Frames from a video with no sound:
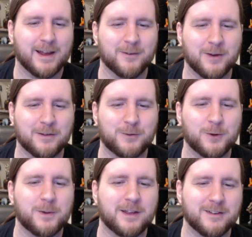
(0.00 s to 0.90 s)
And we have
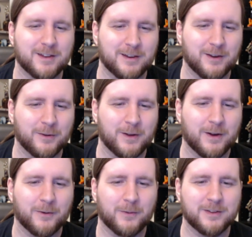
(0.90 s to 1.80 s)
to be continued
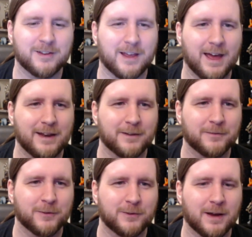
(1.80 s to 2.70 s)
once again
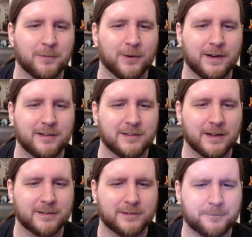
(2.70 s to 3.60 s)
for chapter
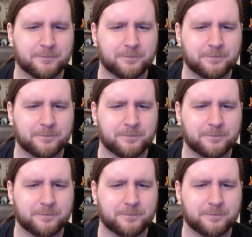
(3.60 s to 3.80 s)
86.